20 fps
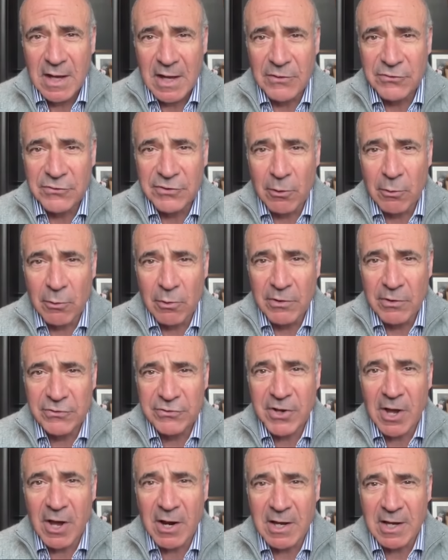And so we're
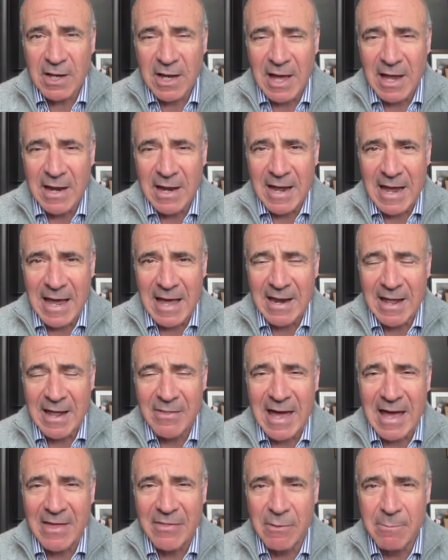stuck. And and
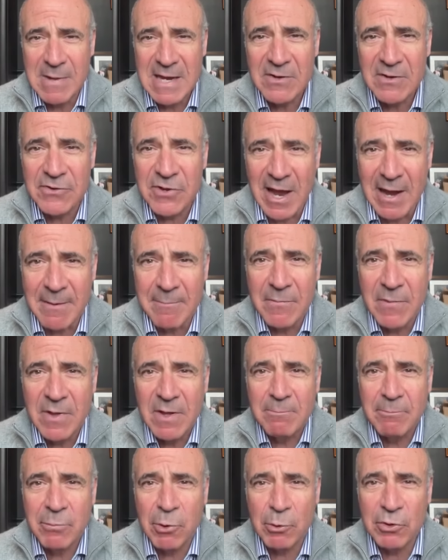and, and the meantime,
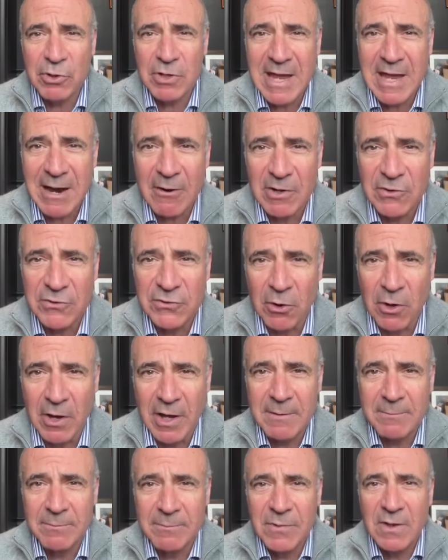Putin carries
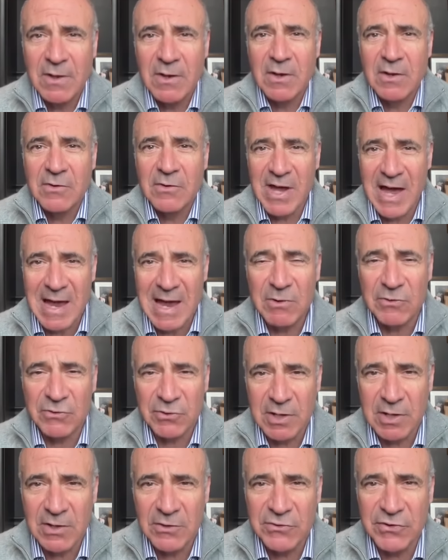on. Time is
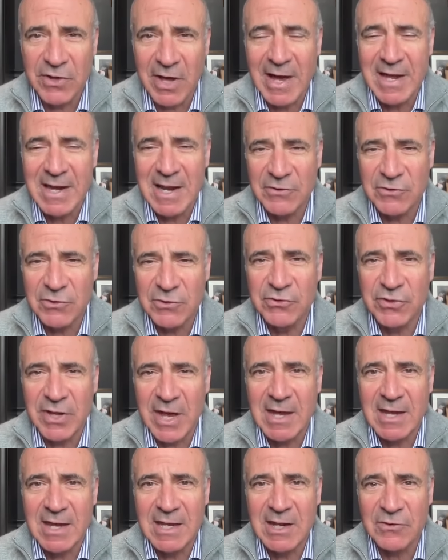on his side. As you
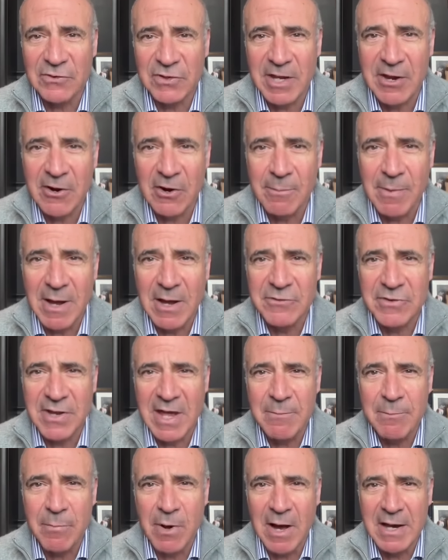say, he doesn't care about
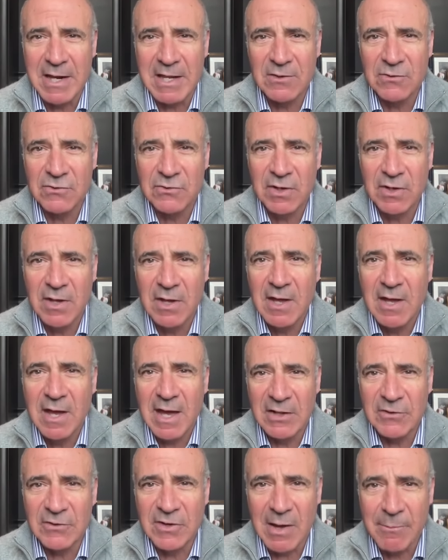dead bodies
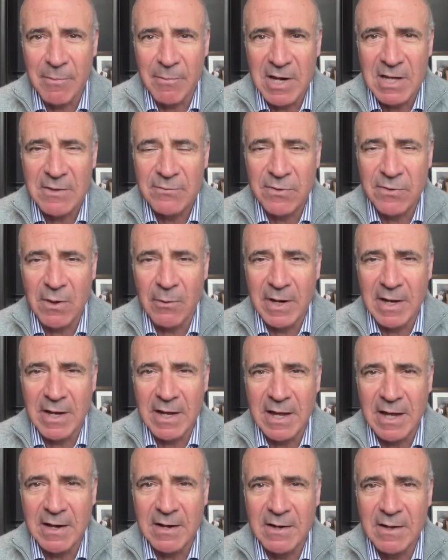and he's got money flowing
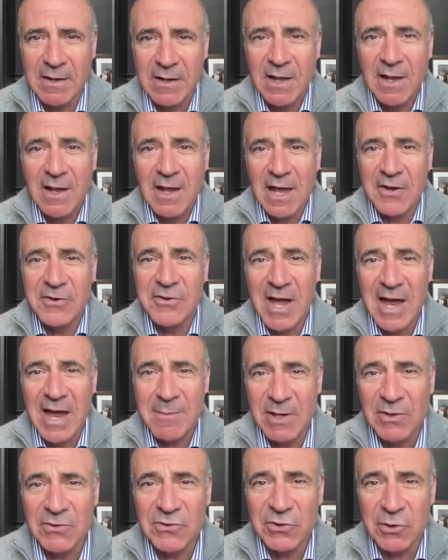in. And
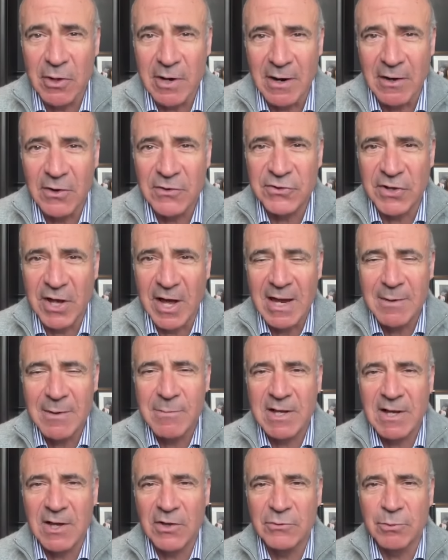time isn't on our side
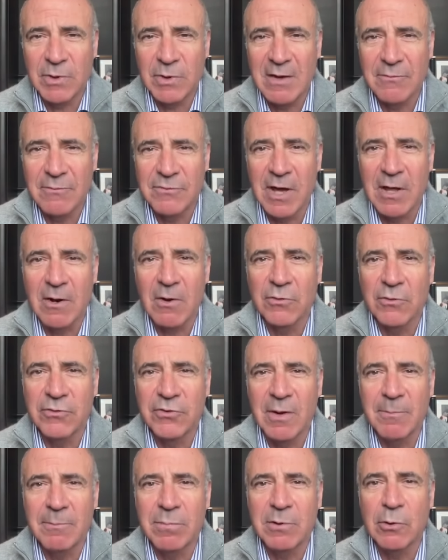because we have Donald
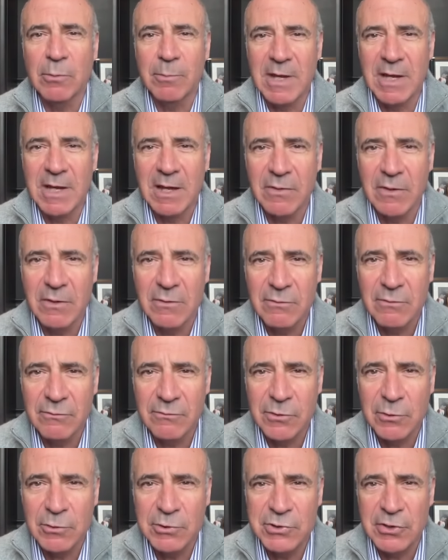Trump looming in the
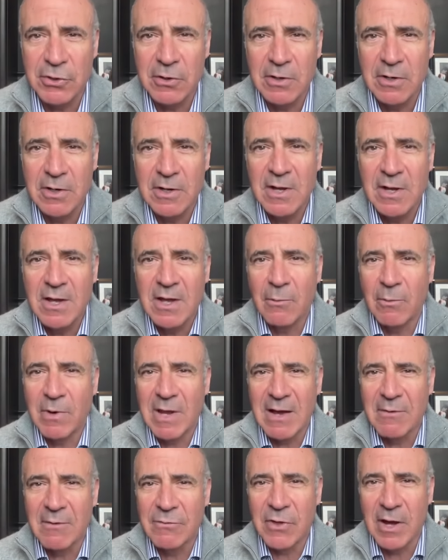future.
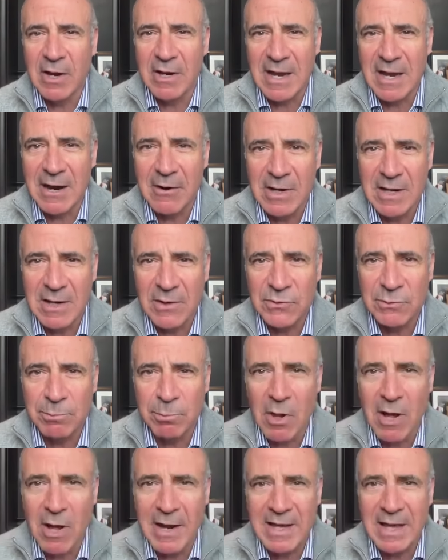We have the Hungarians
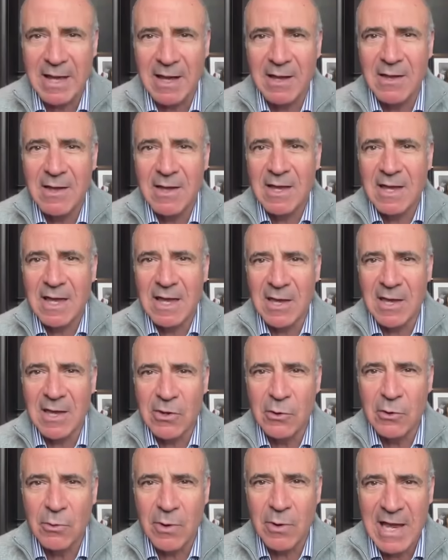blocking
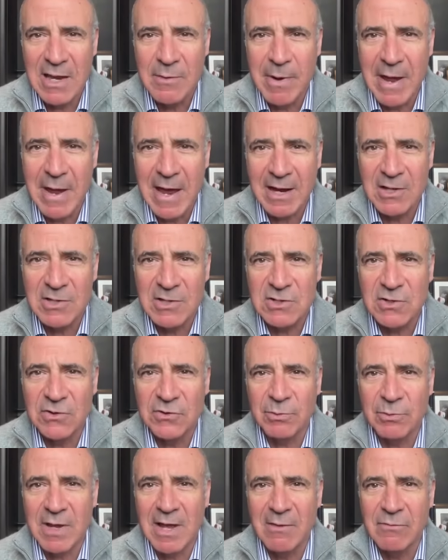EU aid
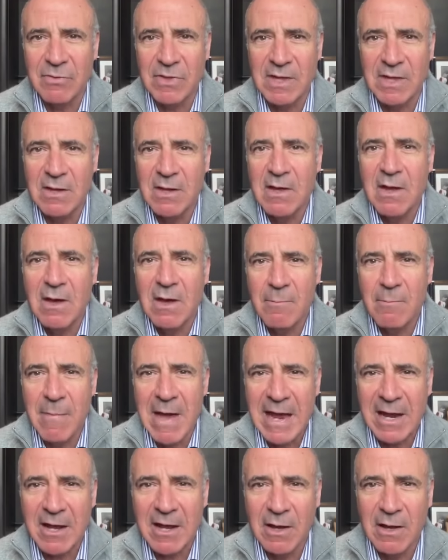packages. We have the
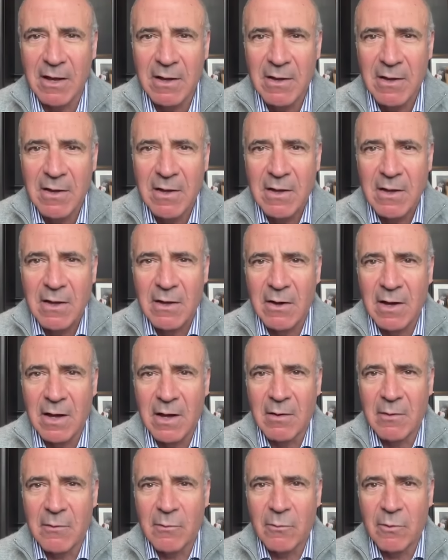MAGA
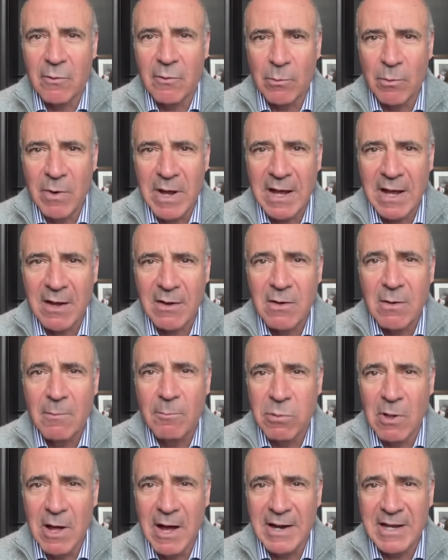uh, right wing
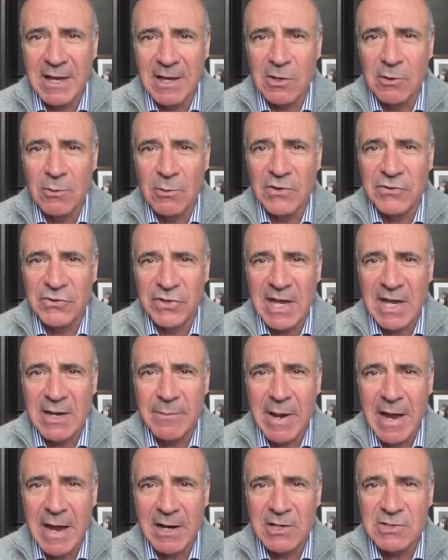blocking US
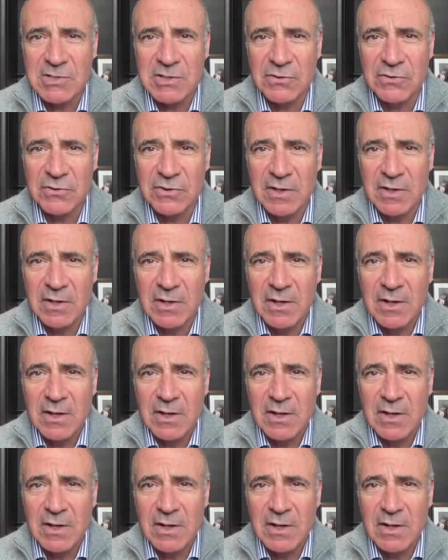aid packages.